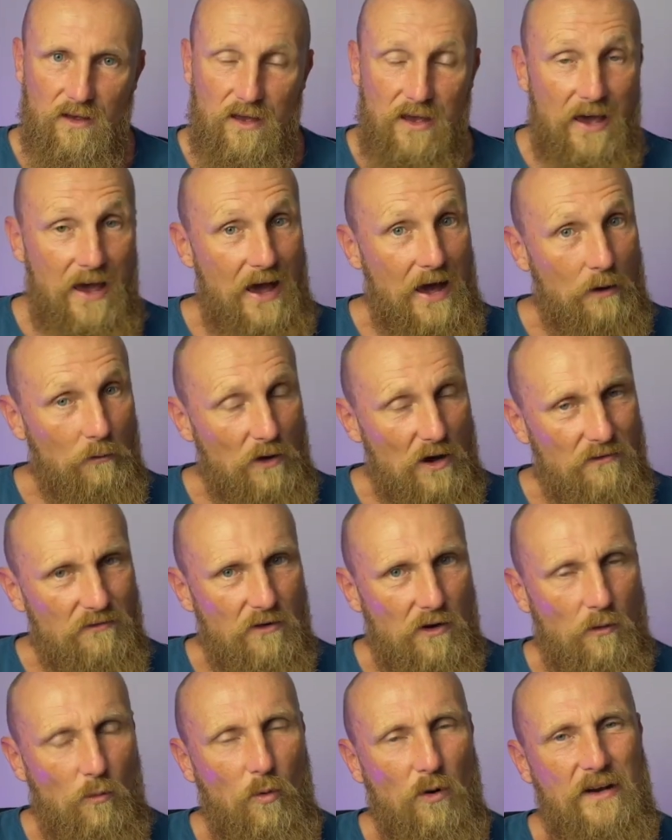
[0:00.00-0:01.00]

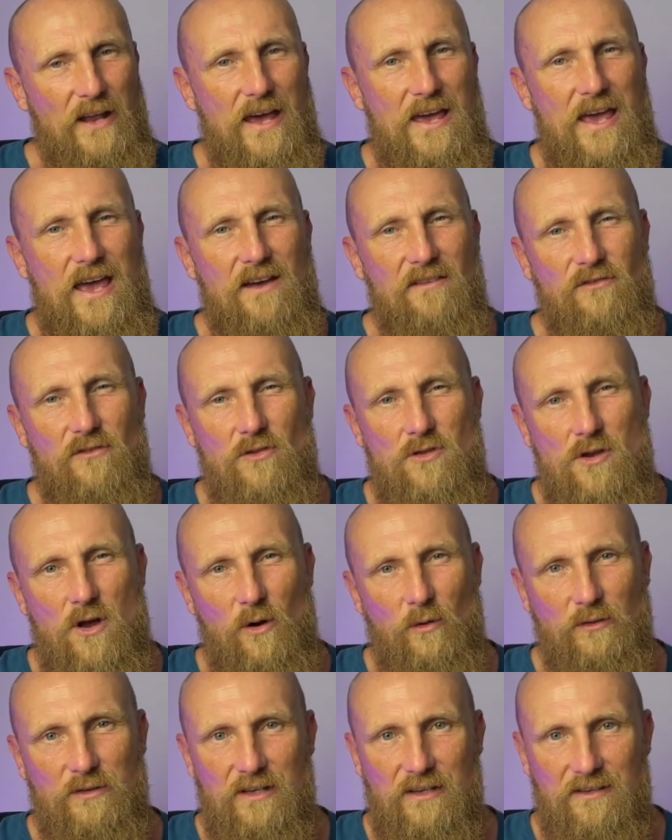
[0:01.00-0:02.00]
However, what I have
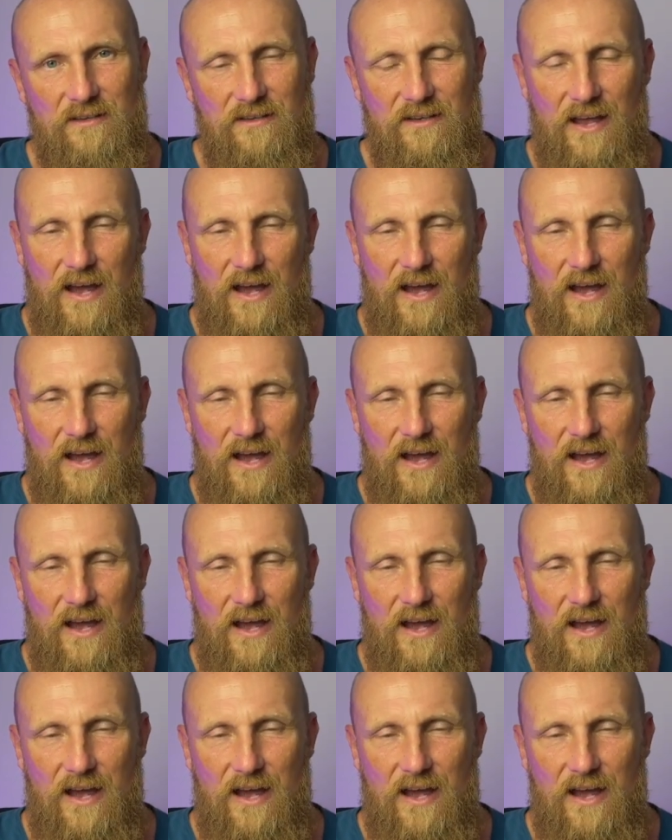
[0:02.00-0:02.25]
noticed